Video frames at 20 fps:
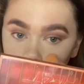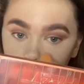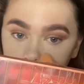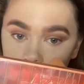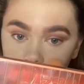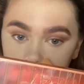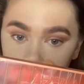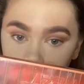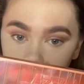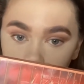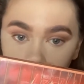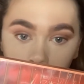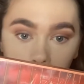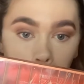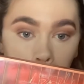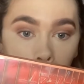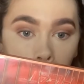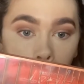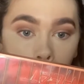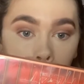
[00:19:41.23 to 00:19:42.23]
we just didn't
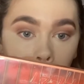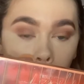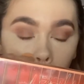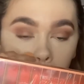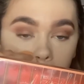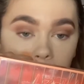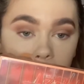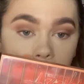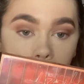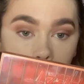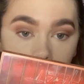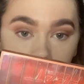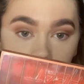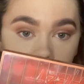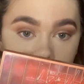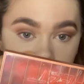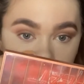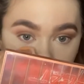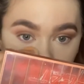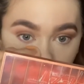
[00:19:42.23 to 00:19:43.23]
know what was going to
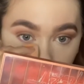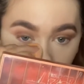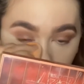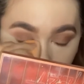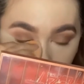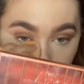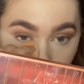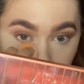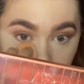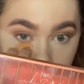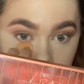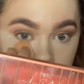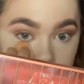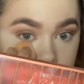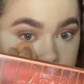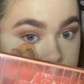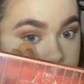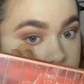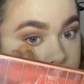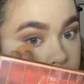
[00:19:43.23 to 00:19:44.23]
happen to him,
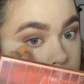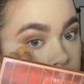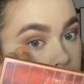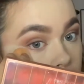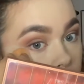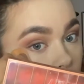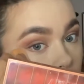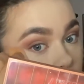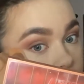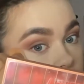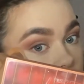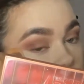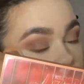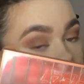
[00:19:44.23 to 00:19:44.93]
when they just